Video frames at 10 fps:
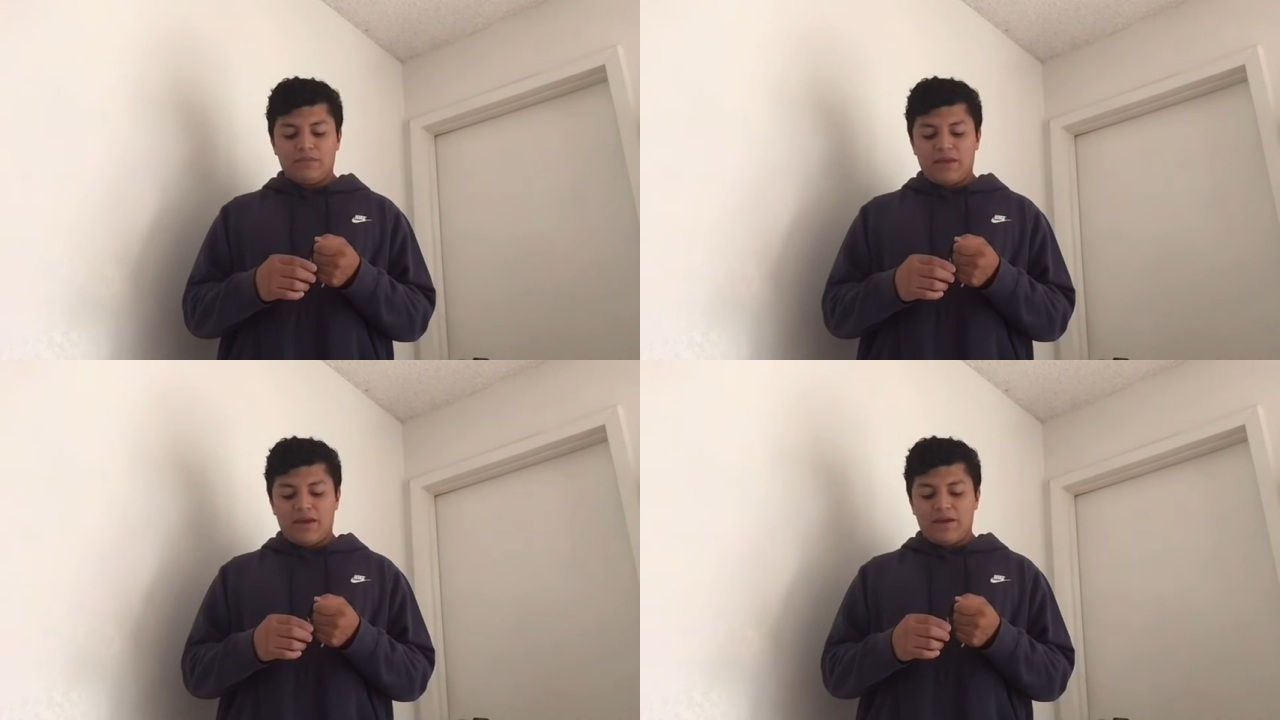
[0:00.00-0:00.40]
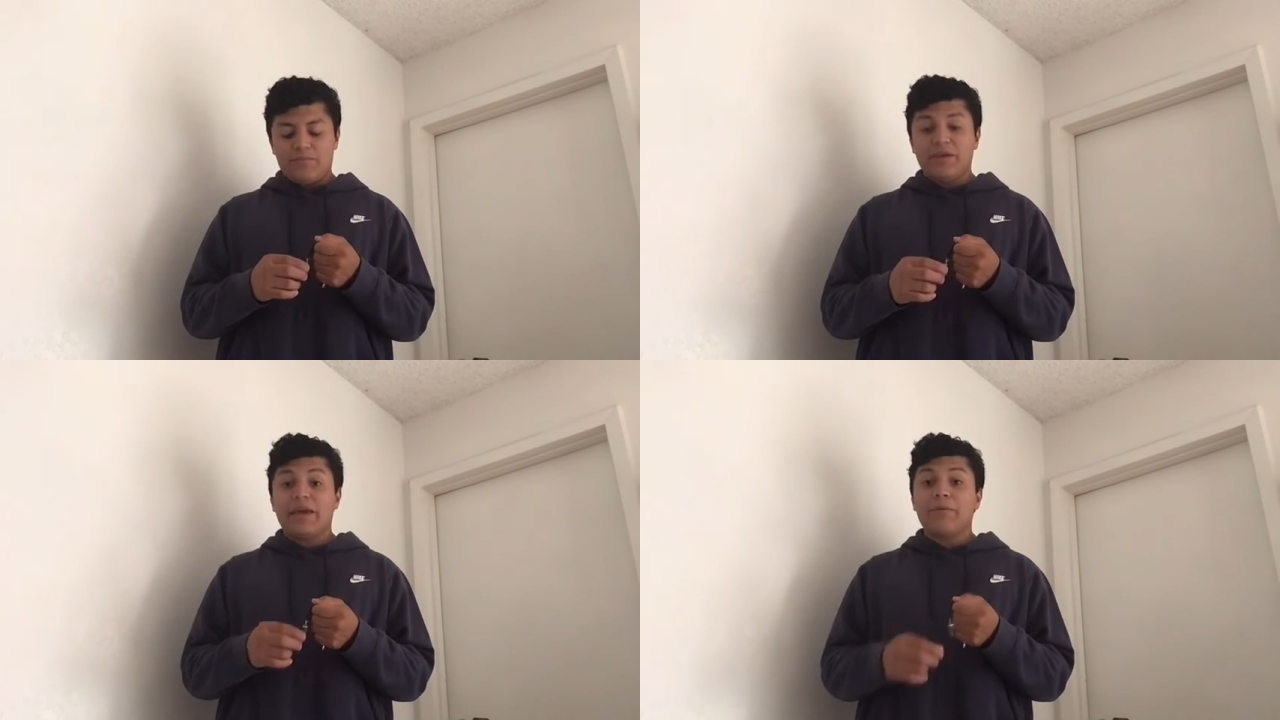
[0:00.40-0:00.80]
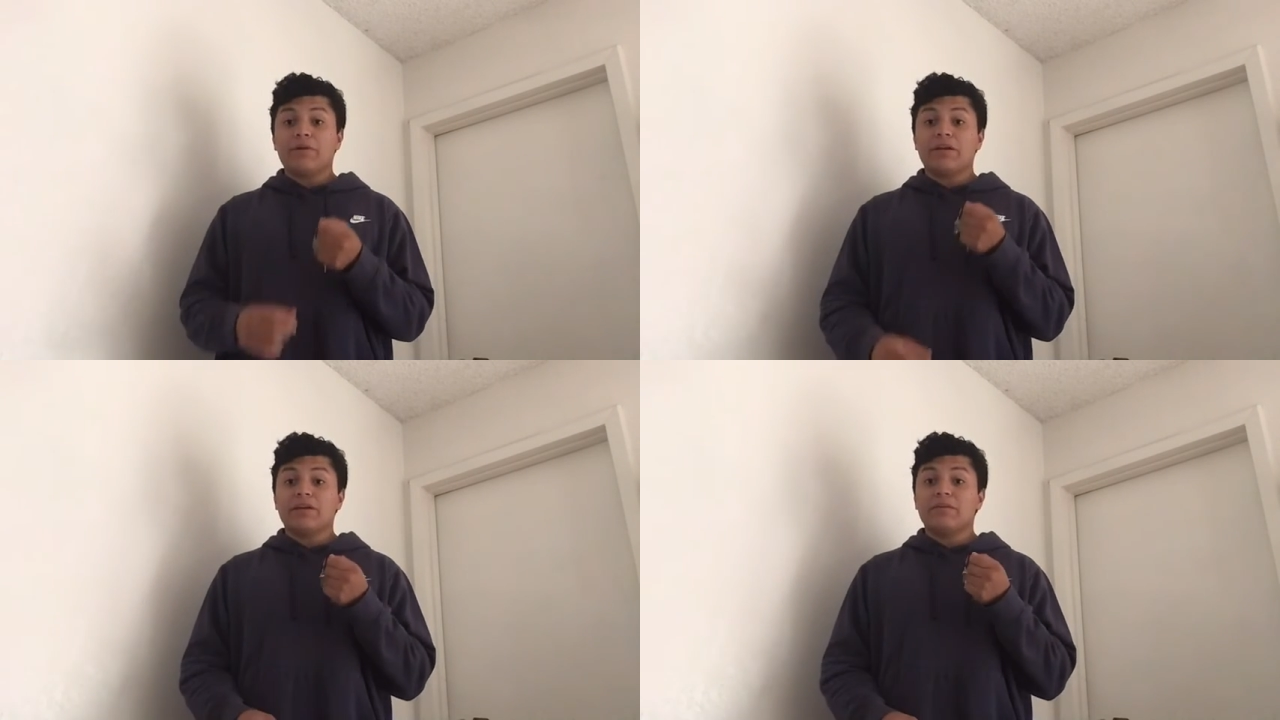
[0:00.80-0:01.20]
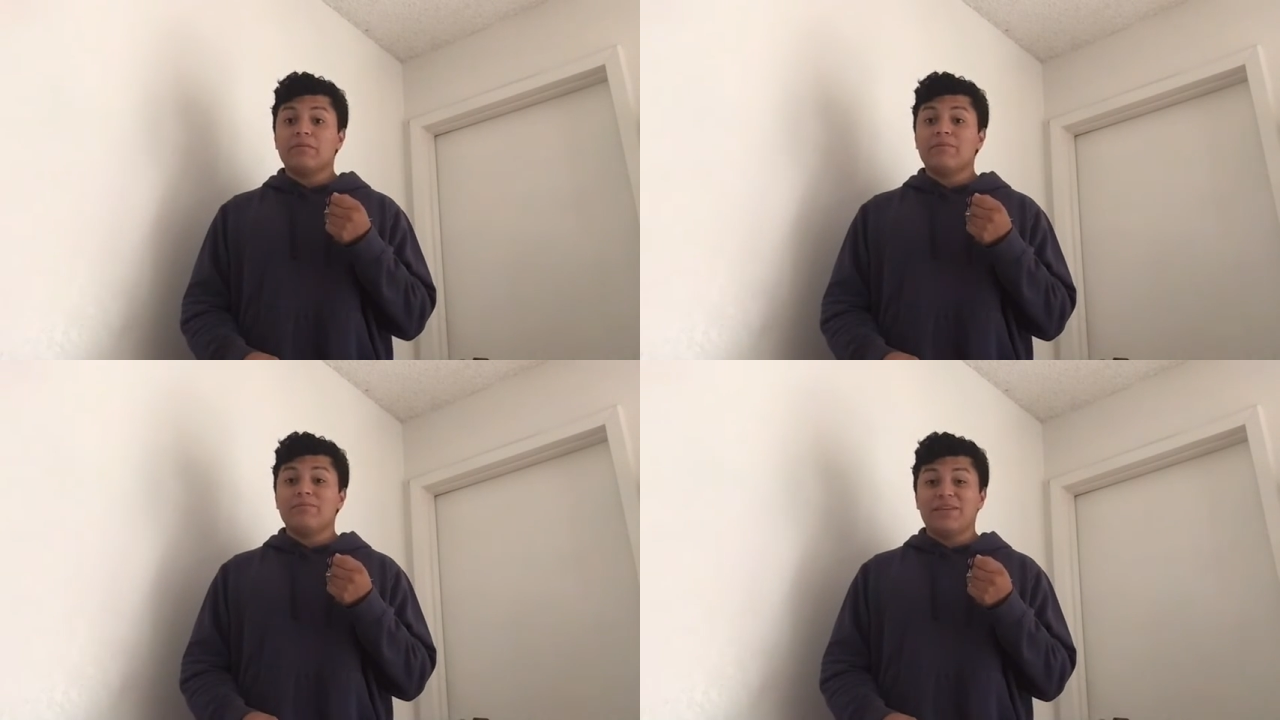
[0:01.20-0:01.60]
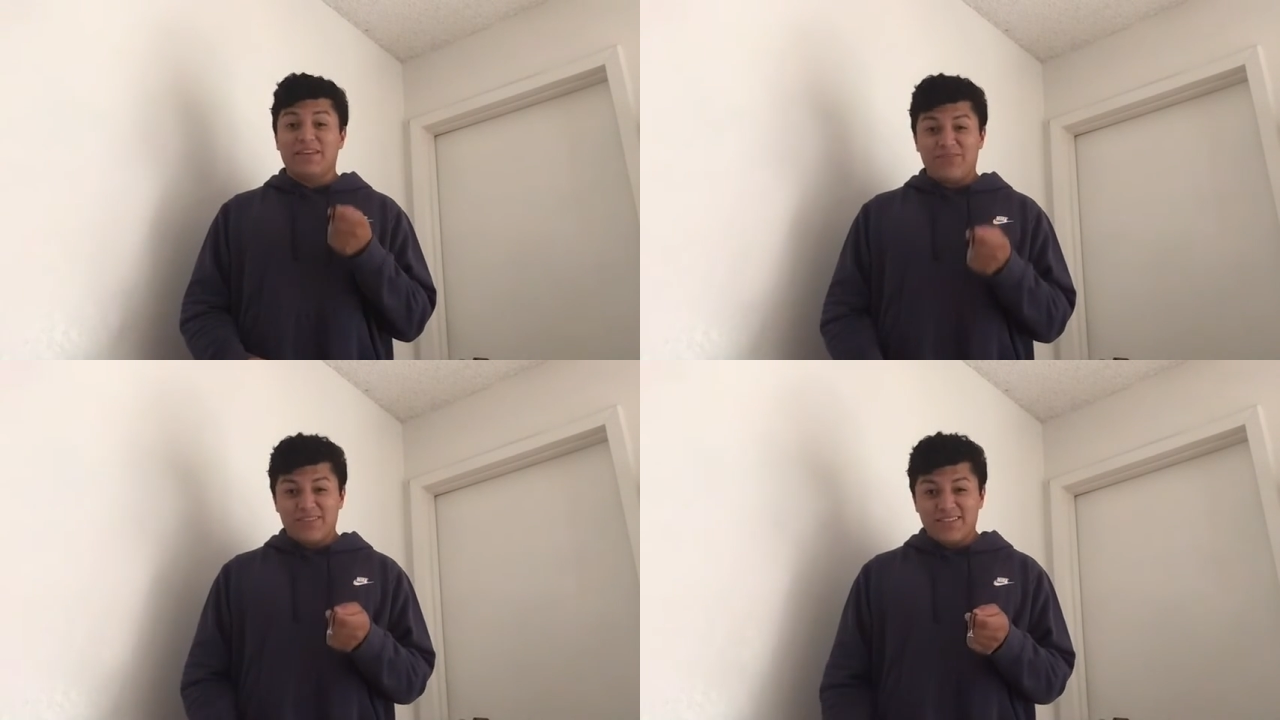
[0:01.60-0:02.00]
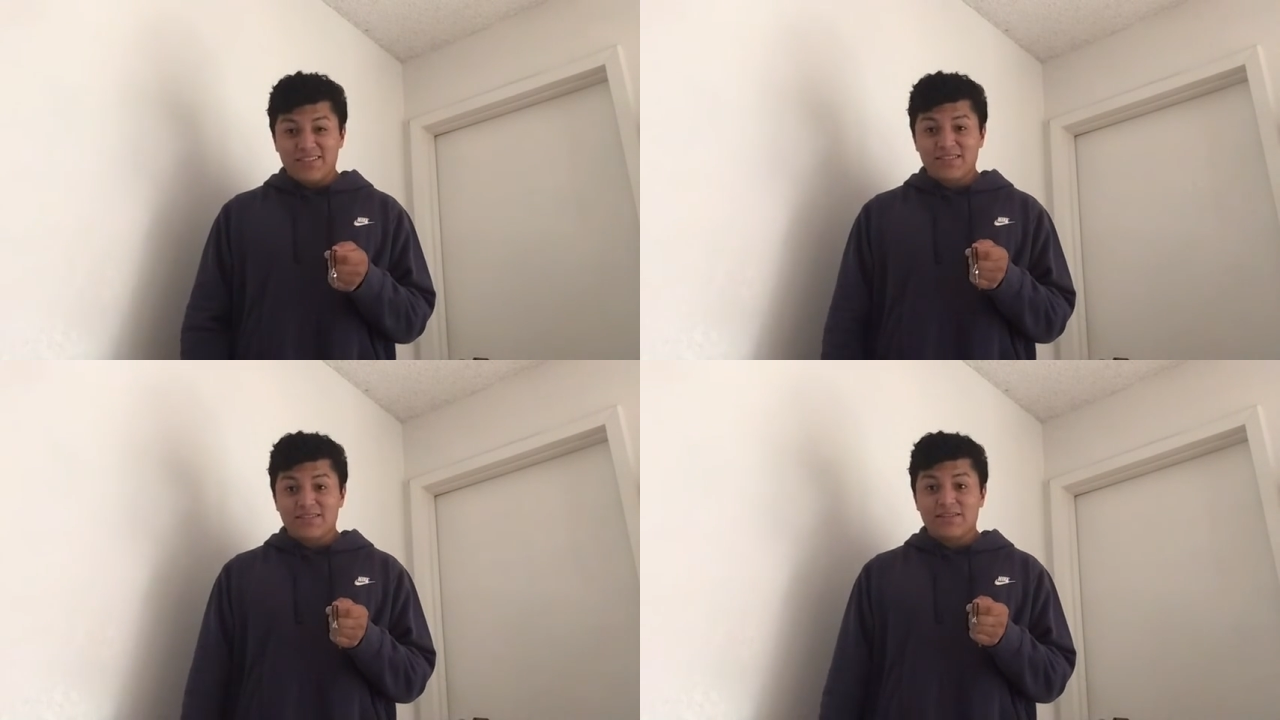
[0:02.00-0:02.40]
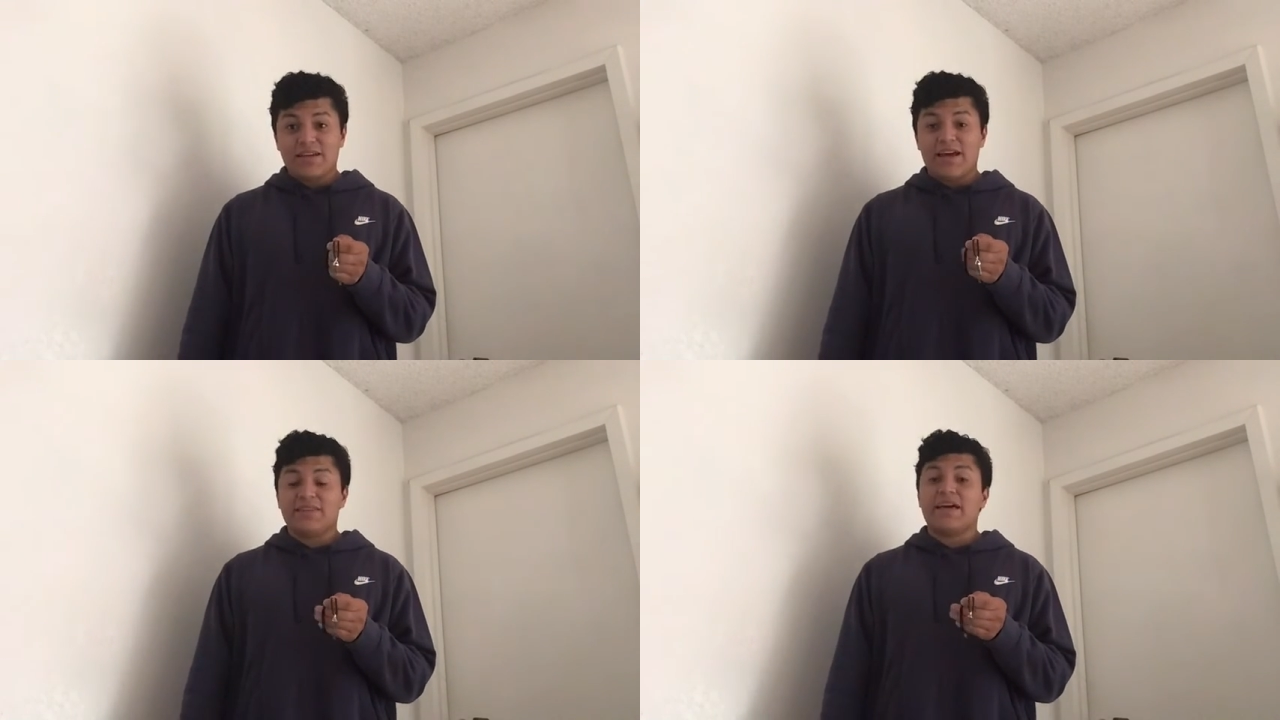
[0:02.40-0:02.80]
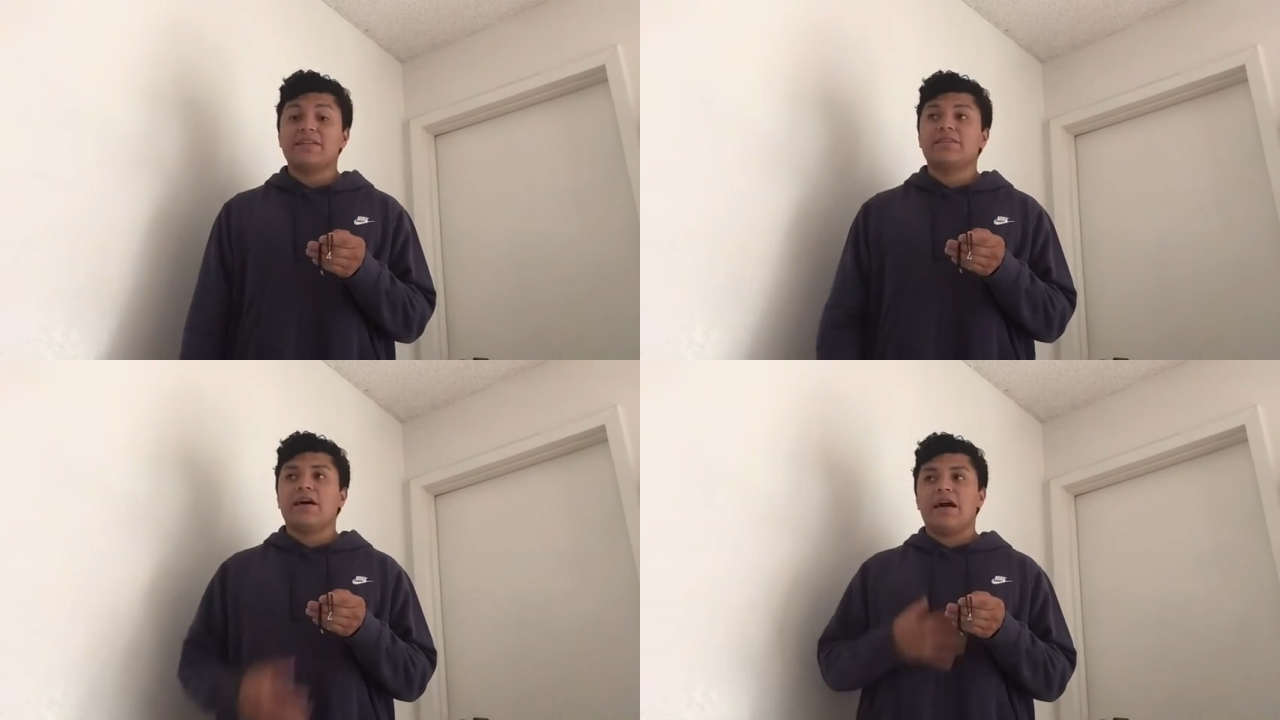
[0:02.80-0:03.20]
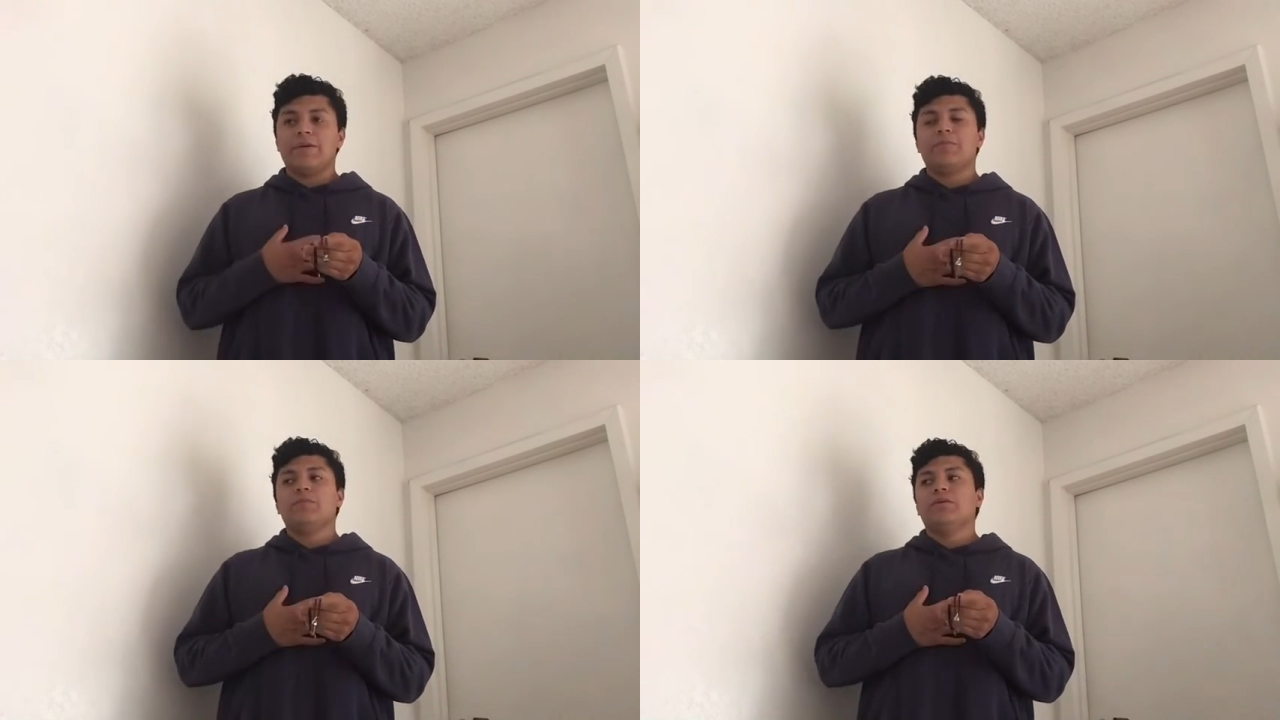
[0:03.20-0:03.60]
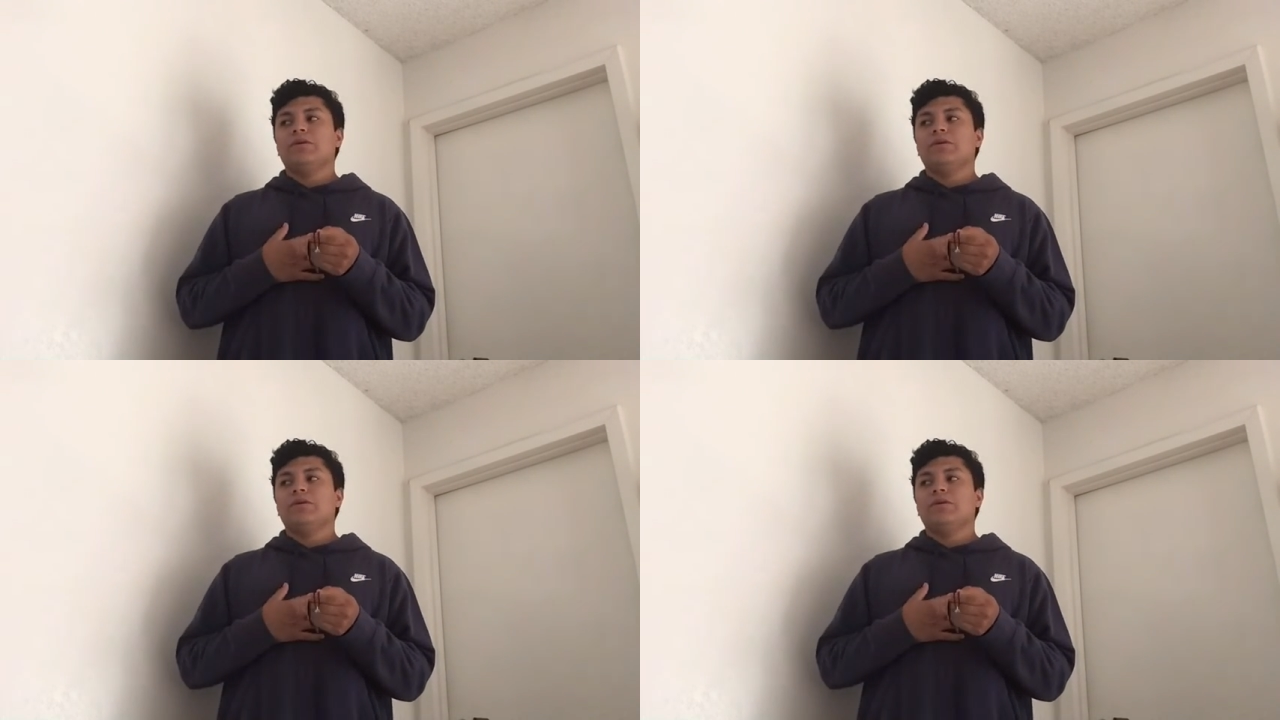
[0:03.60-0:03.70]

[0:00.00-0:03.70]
And being able to be given this at that time,